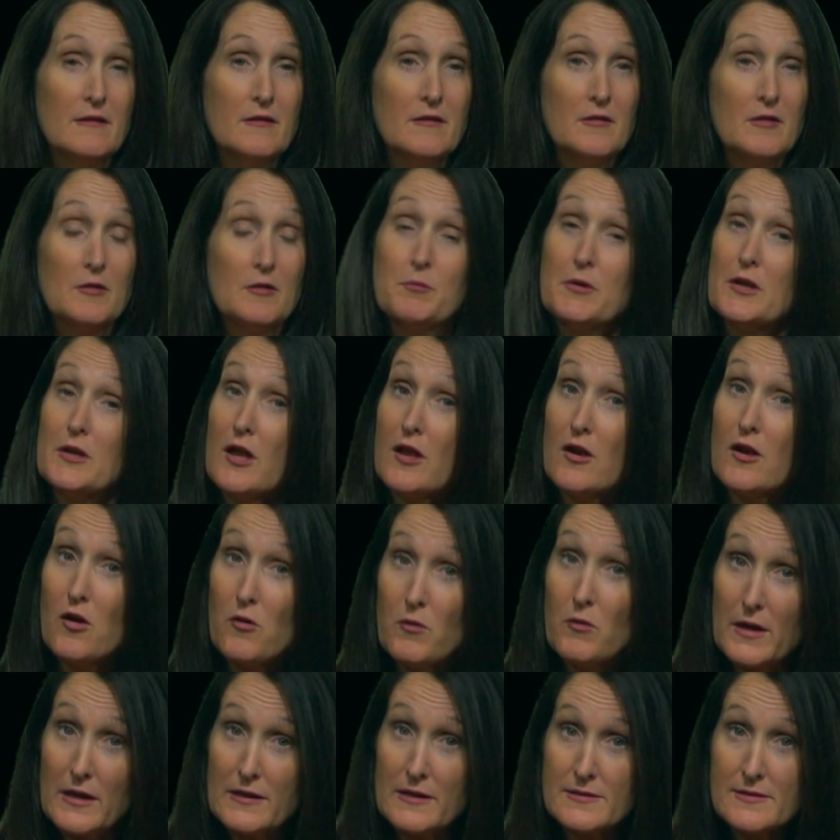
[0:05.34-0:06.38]
but not
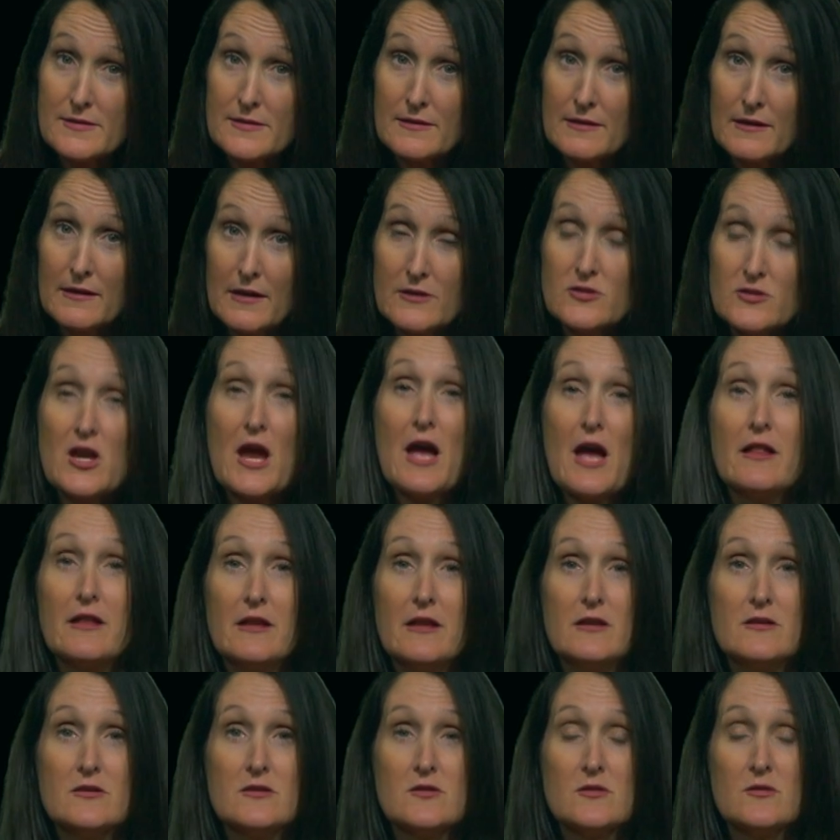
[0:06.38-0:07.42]
always, a
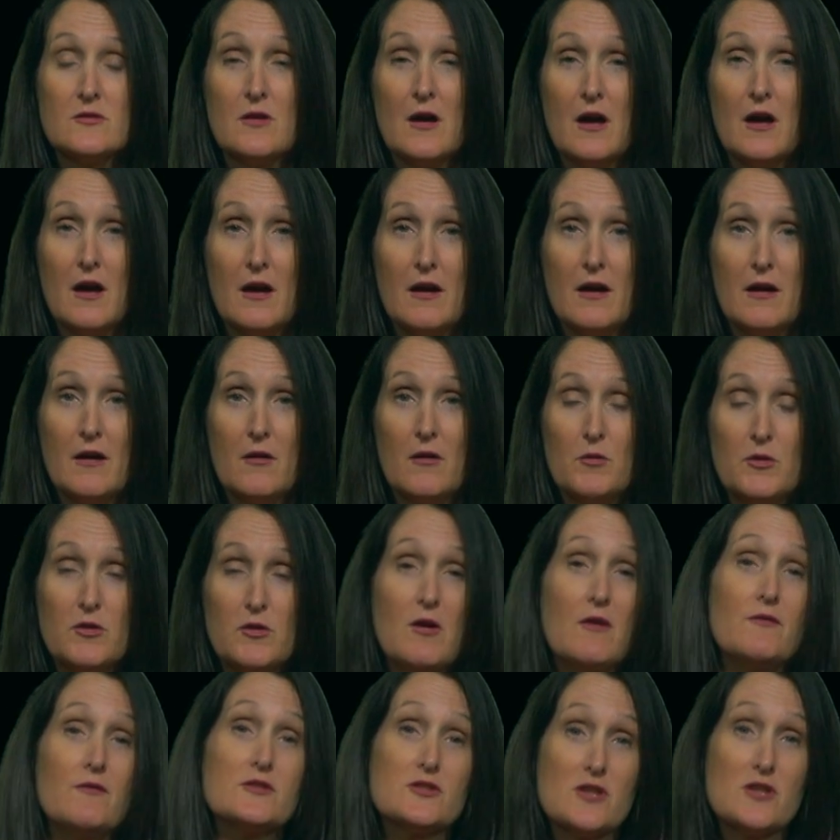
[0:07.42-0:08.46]
challenge when you
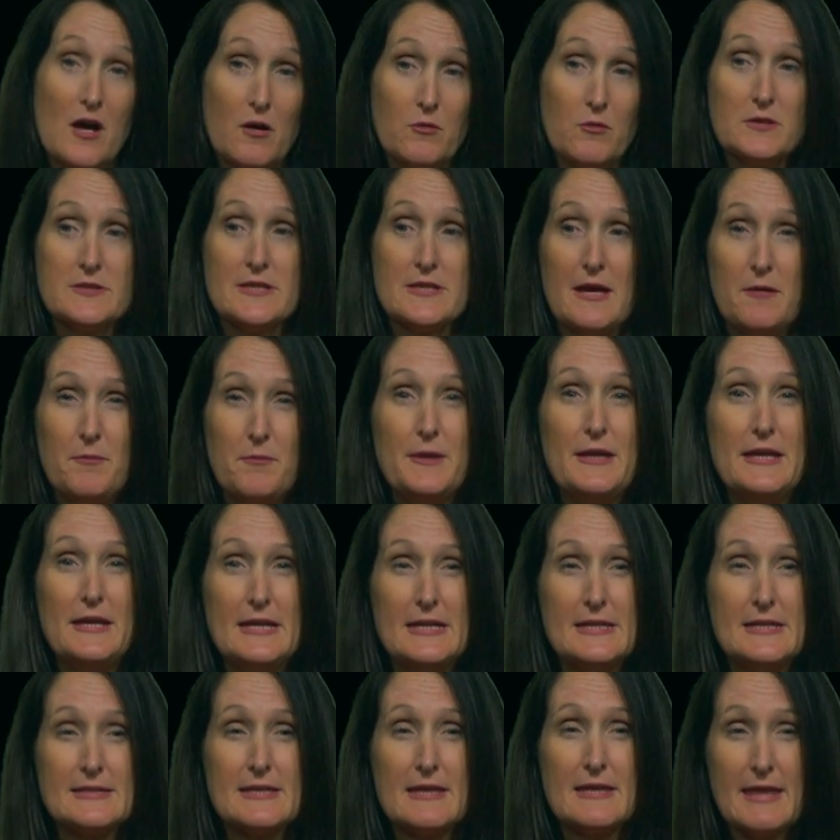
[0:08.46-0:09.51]
have a child with
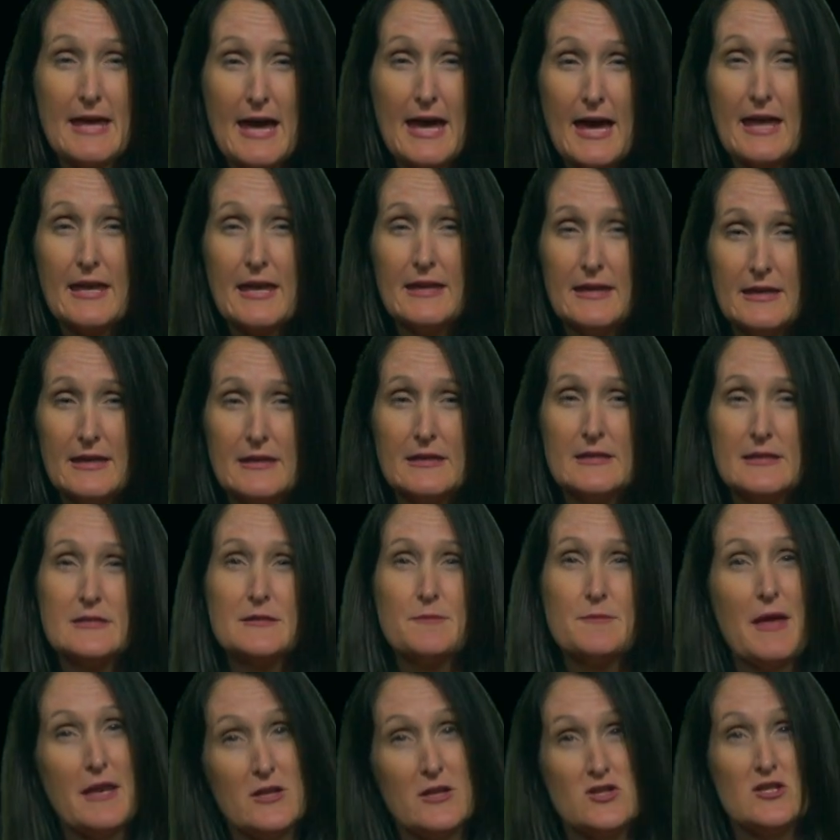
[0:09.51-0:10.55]
diabetes, and that is
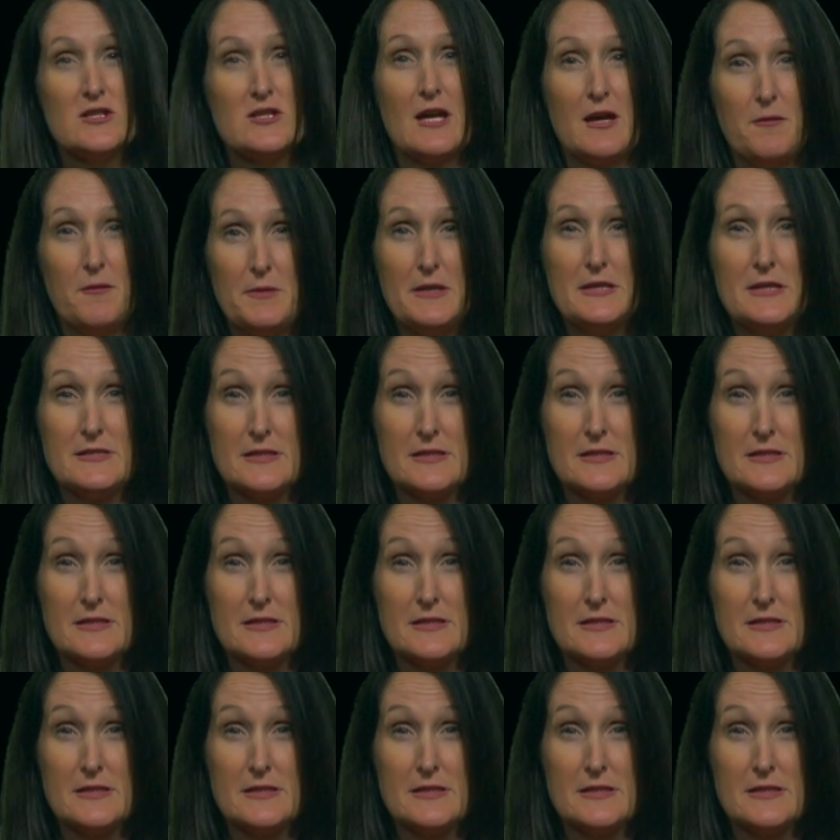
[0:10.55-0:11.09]
managing diabetes at